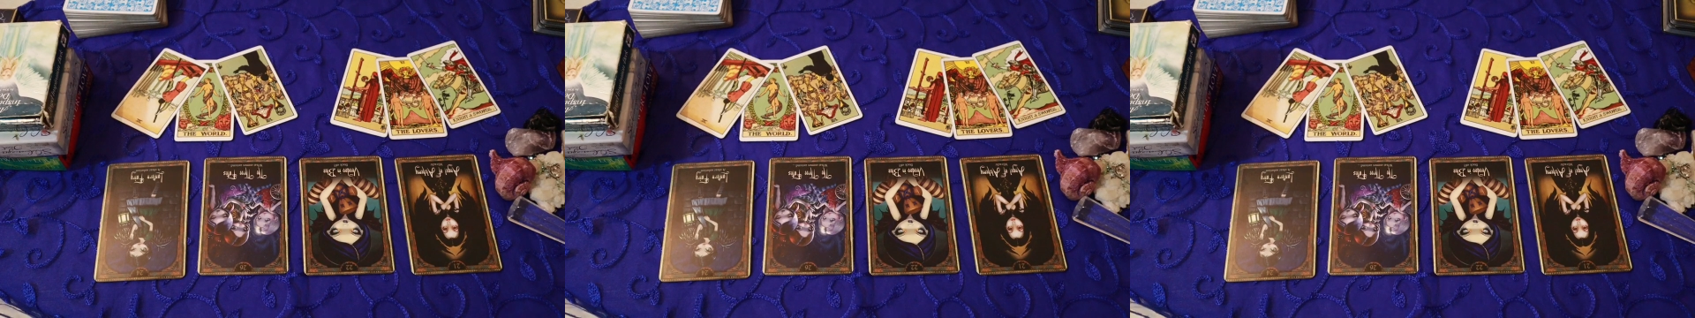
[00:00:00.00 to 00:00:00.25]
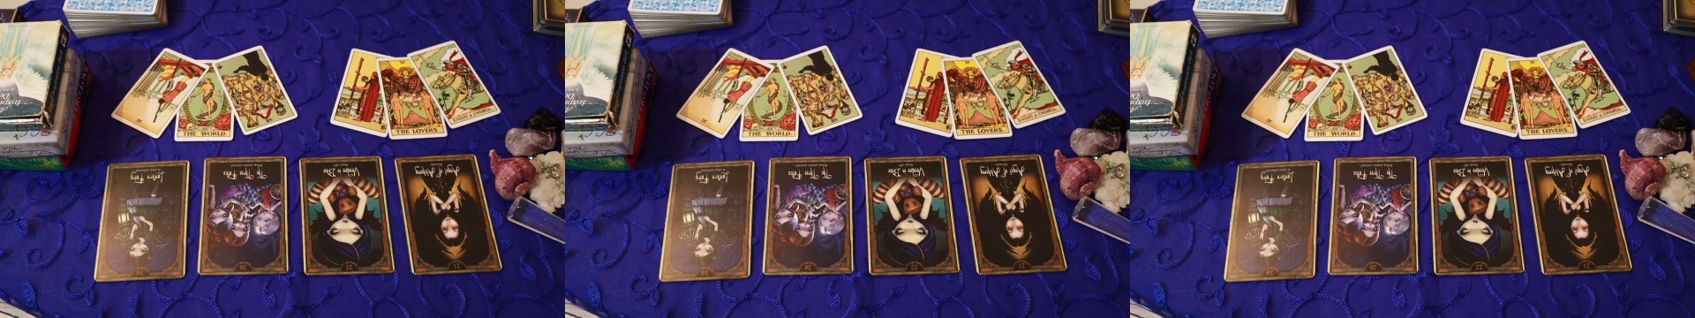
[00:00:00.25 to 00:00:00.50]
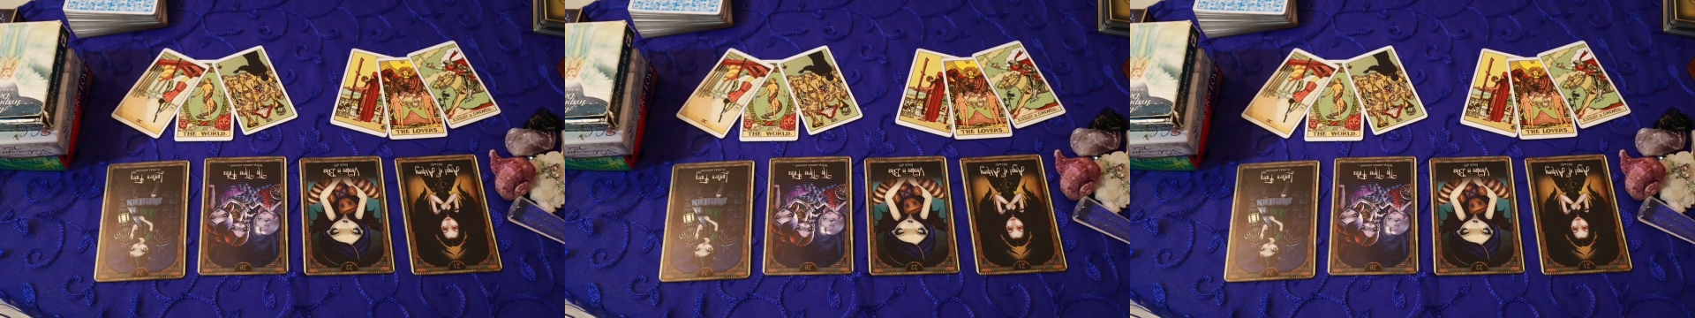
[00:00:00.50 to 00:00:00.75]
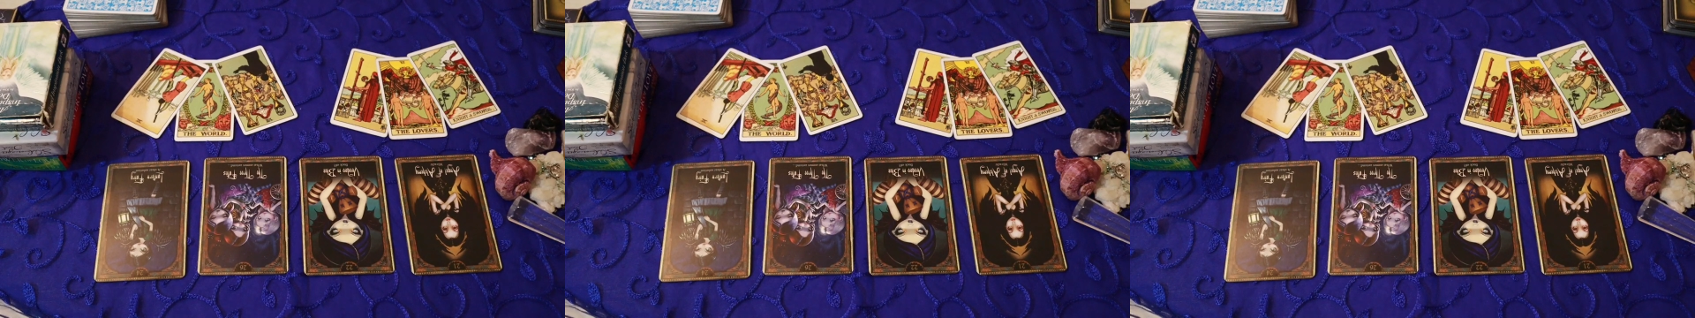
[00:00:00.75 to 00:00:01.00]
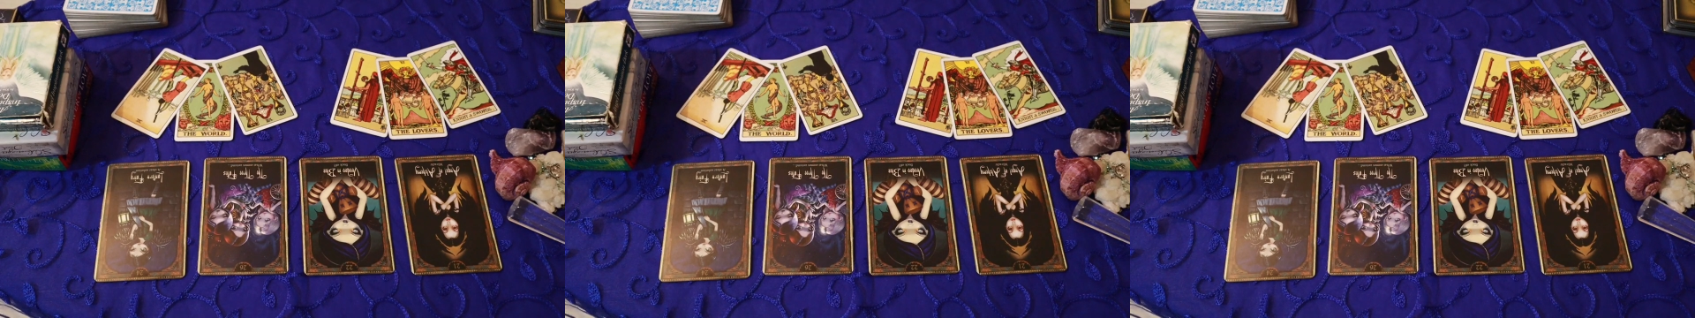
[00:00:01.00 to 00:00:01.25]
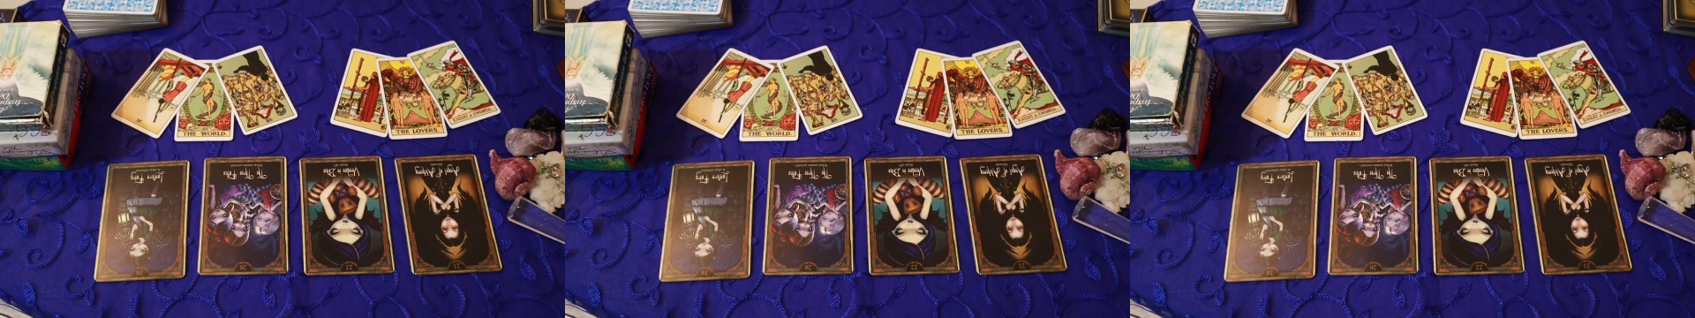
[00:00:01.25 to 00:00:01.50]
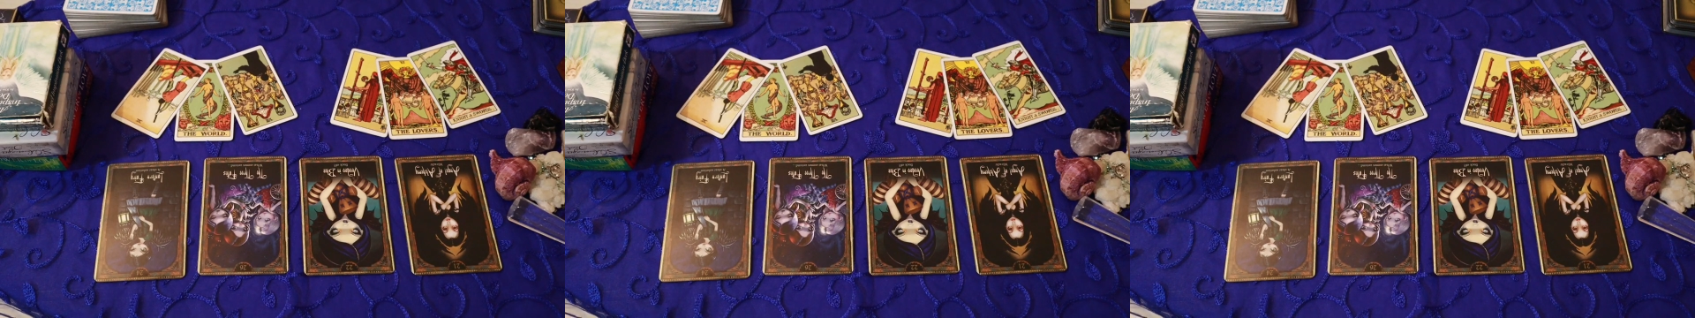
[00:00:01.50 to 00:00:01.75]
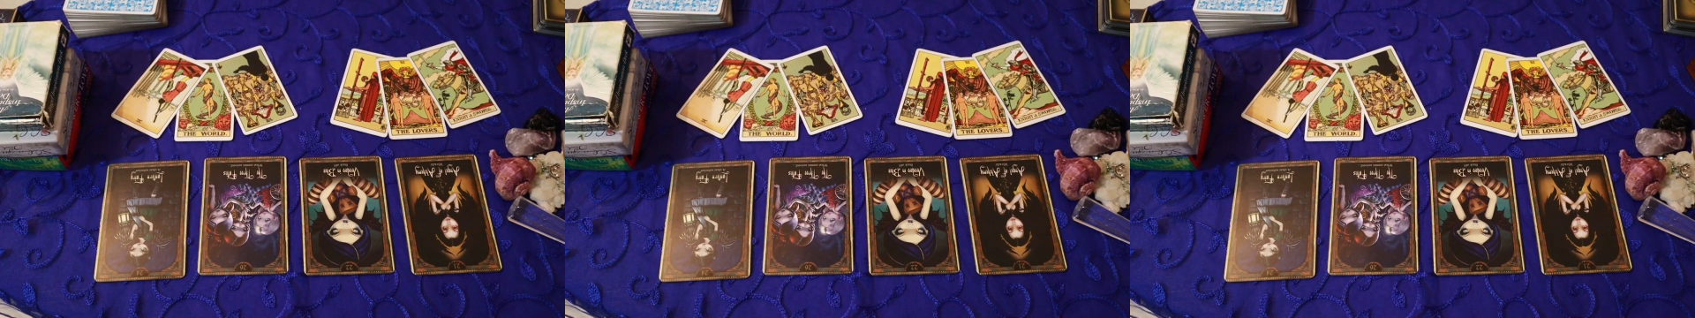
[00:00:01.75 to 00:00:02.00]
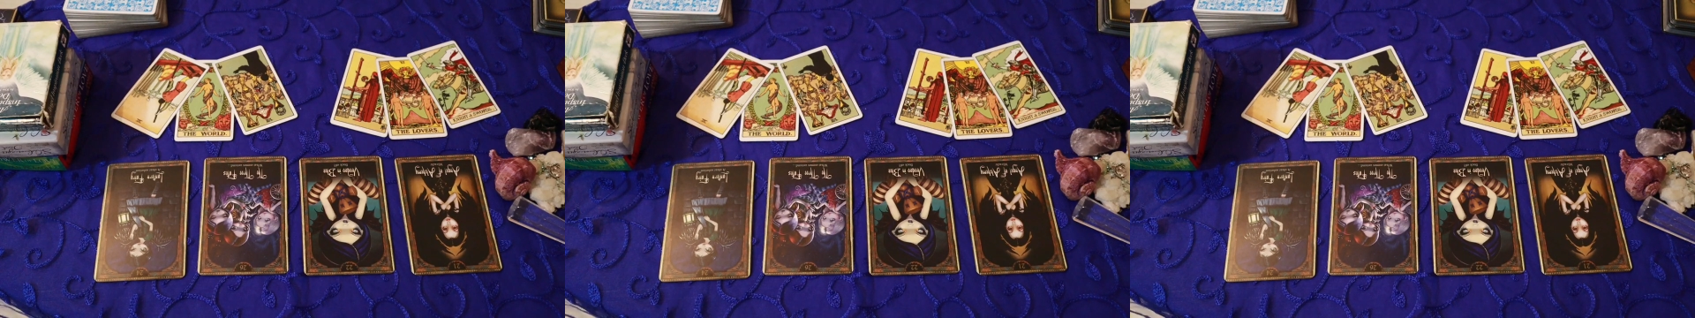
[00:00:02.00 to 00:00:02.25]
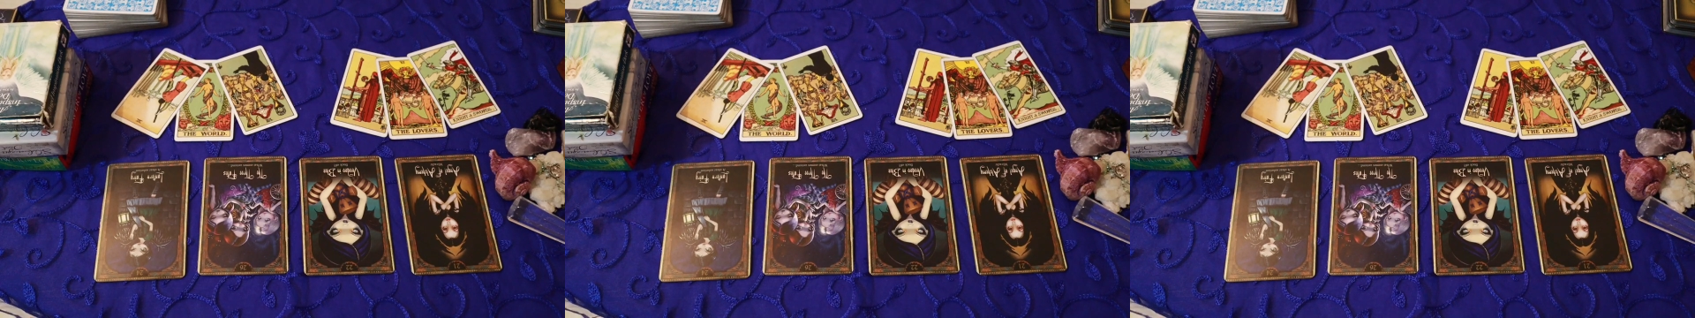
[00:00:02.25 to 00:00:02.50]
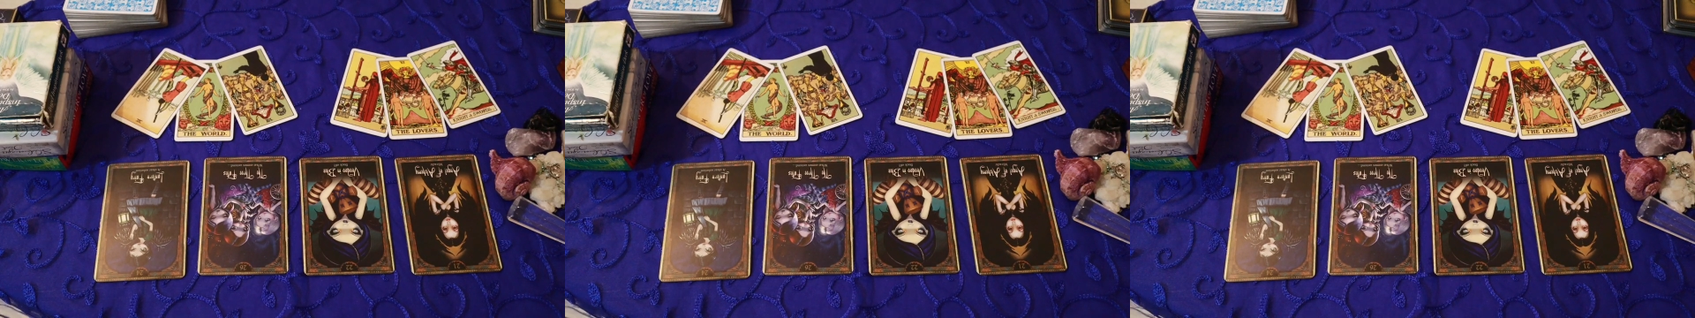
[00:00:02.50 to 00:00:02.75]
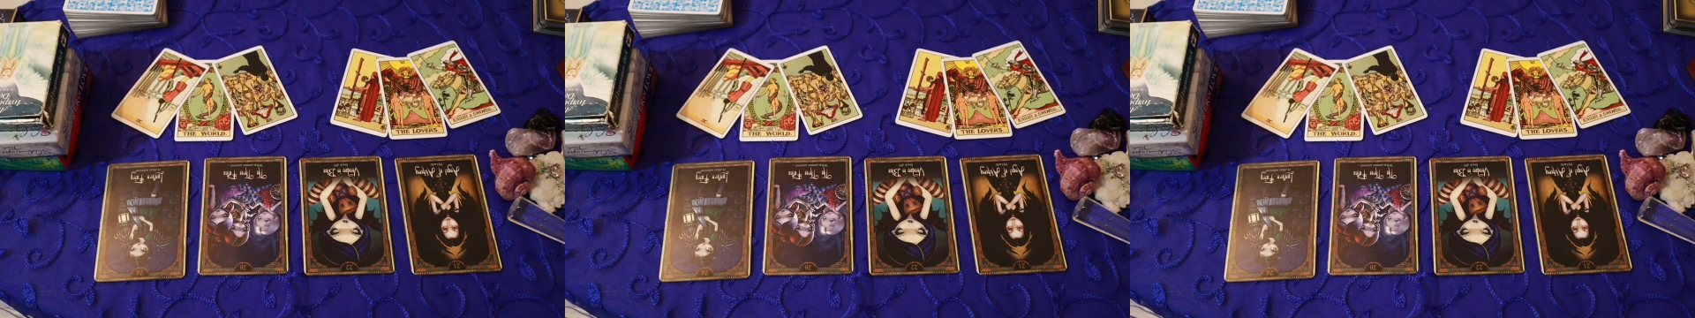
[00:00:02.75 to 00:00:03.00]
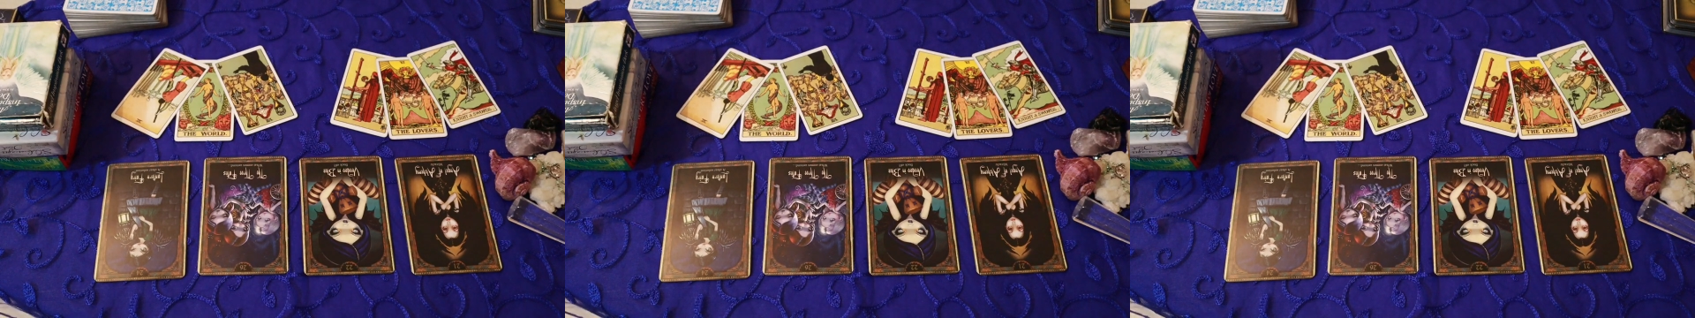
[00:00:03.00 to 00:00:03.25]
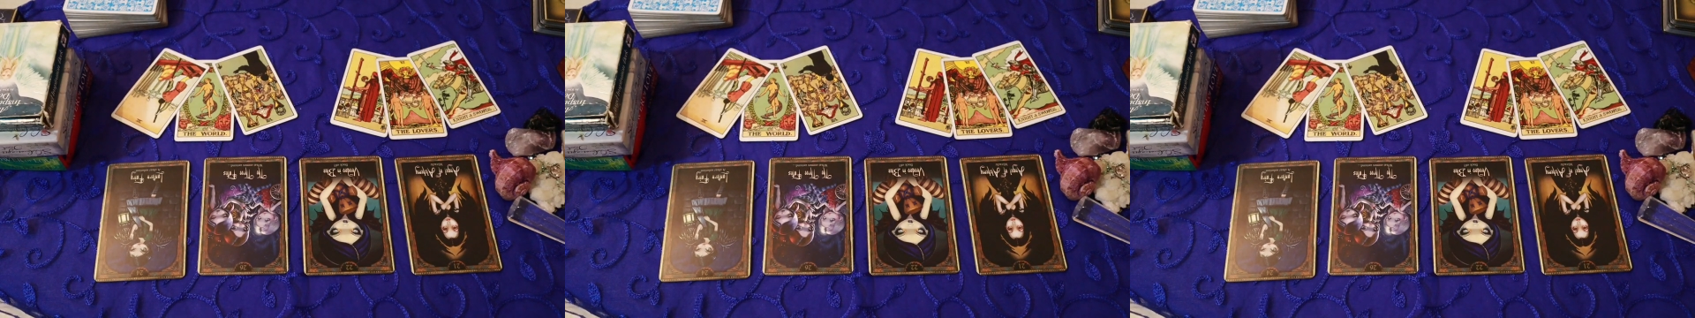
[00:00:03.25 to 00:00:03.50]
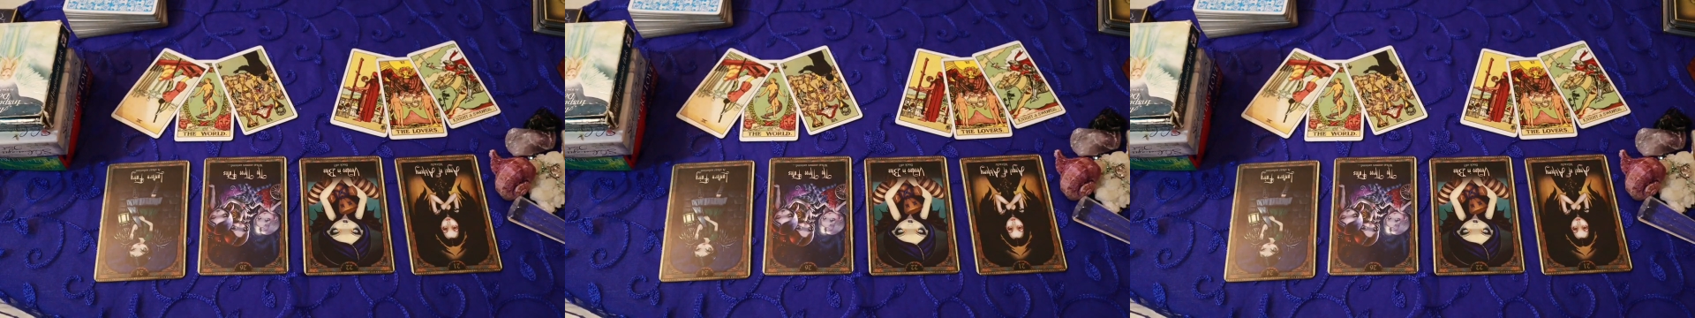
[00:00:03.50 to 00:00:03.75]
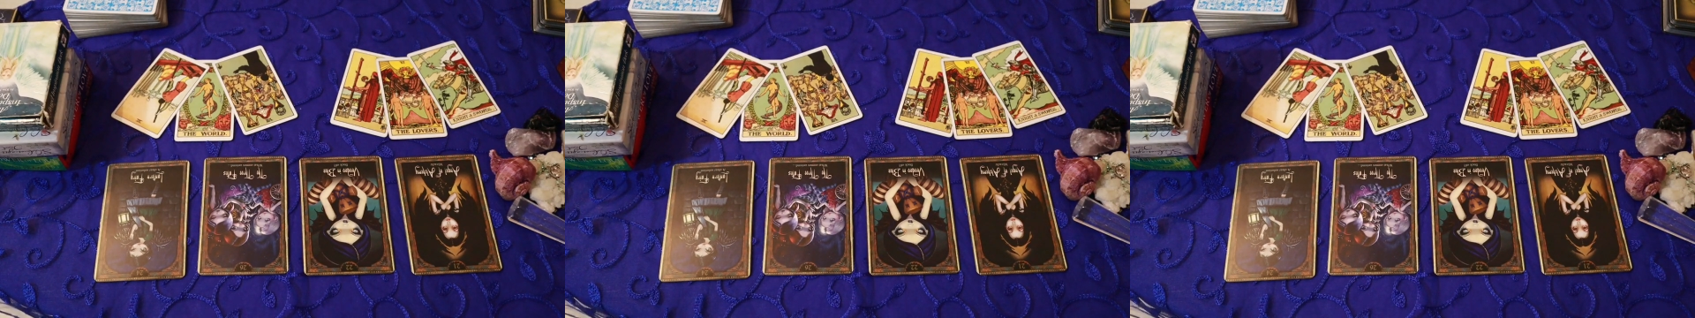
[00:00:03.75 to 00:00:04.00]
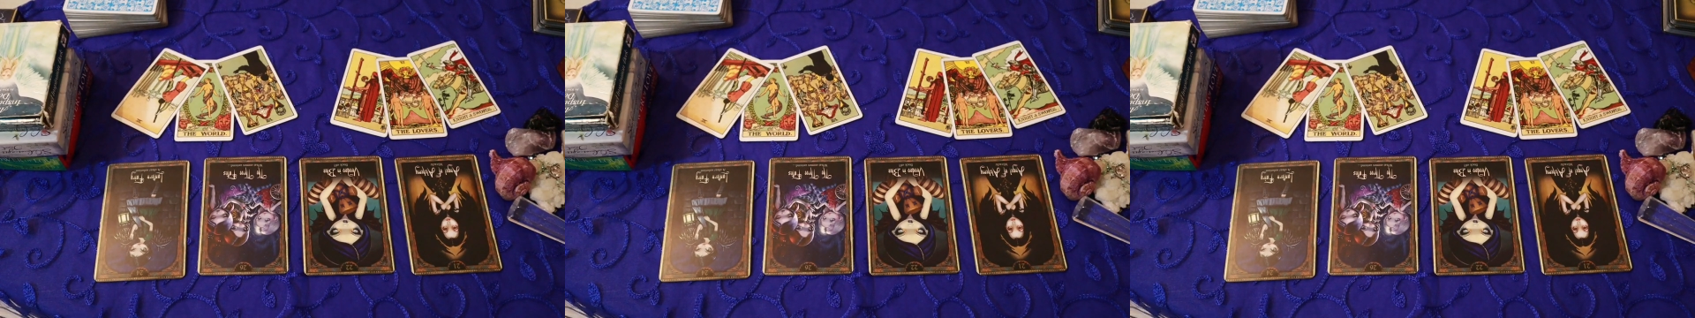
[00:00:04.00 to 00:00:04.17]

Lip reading: Nobody's mouth can be seen.